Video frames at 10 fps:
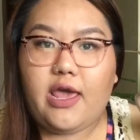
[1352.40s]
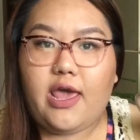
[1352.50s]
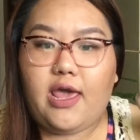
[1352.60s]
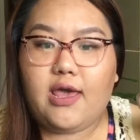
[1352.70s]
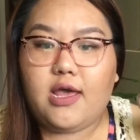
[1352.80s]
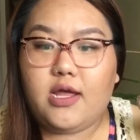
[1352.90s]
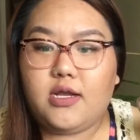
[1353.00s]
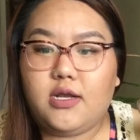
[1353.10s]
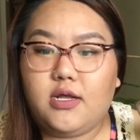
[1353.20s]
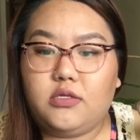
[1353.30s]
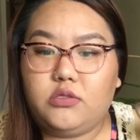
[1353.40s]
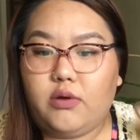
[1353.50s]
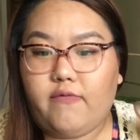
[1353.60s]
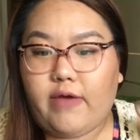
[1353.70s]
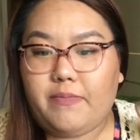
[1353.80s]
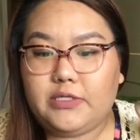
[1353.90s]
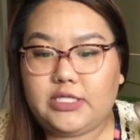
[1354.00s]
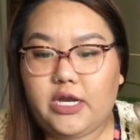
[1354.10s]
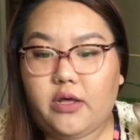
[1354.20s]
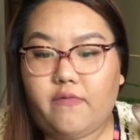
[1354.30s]
and
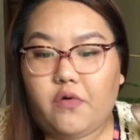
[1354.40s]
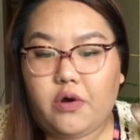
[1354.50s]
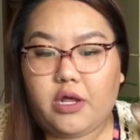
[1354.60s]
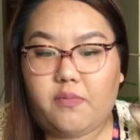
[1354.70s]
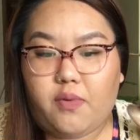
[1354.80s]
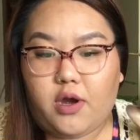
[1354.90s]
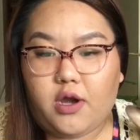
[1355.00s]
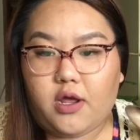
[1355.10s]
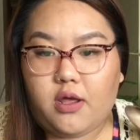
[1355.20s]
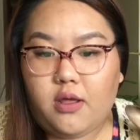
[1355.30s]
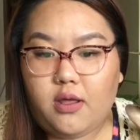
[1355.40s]
25% of orchid bark.